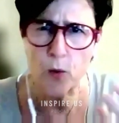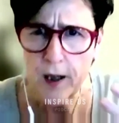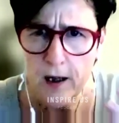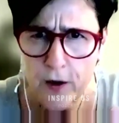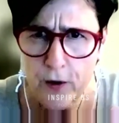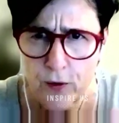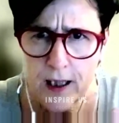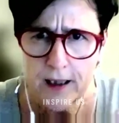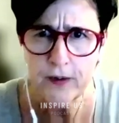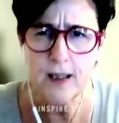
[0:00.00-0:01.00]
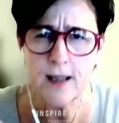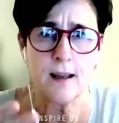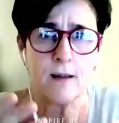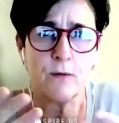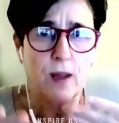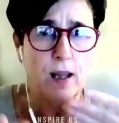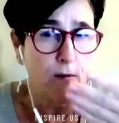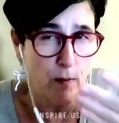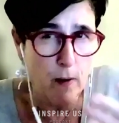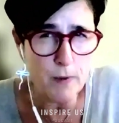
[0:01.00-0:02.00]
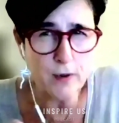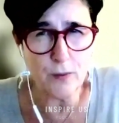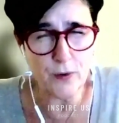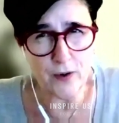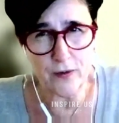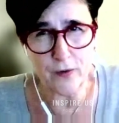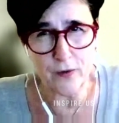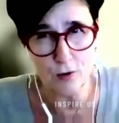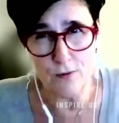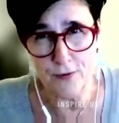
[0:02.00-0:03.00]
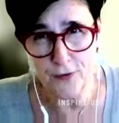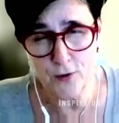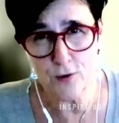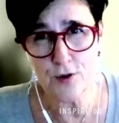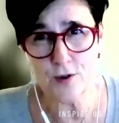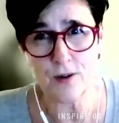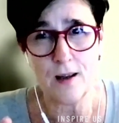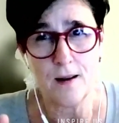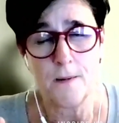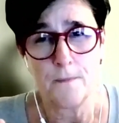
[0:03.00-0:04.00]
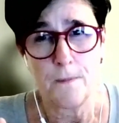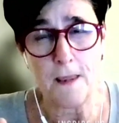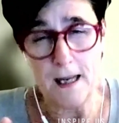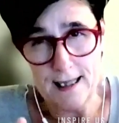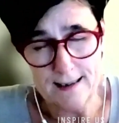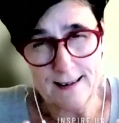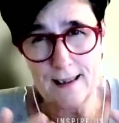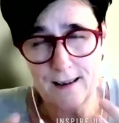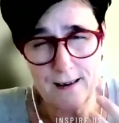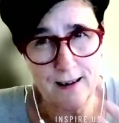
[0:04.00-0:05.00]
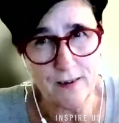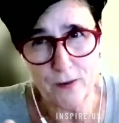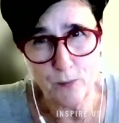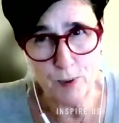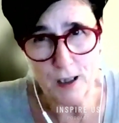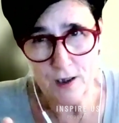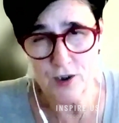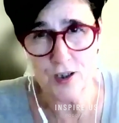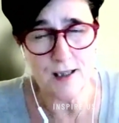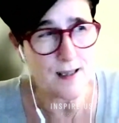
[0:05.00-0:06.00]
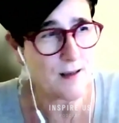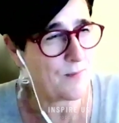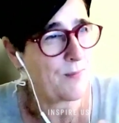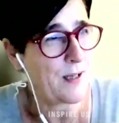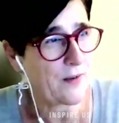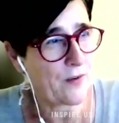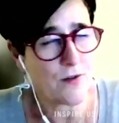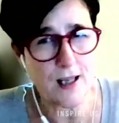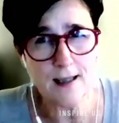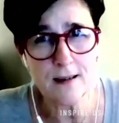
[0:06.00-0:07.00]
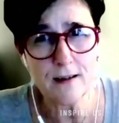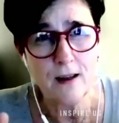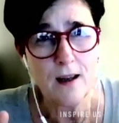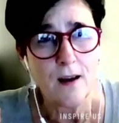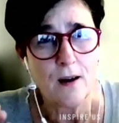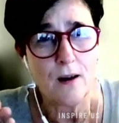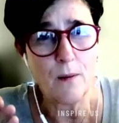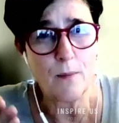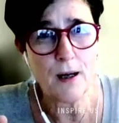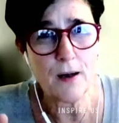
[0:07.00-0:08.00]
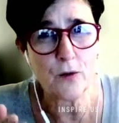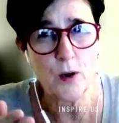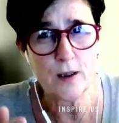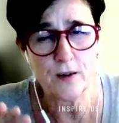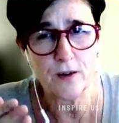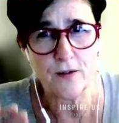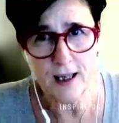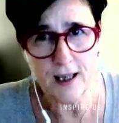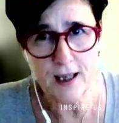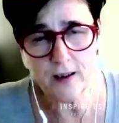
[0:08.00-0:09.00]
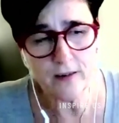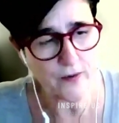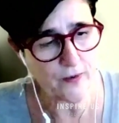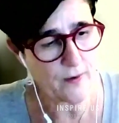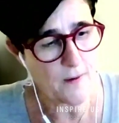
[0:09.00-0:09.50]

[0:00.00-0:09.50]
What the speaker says: are you really saying? And remember, there was this whole confusion that I think is partially based on that, about whether the vaccines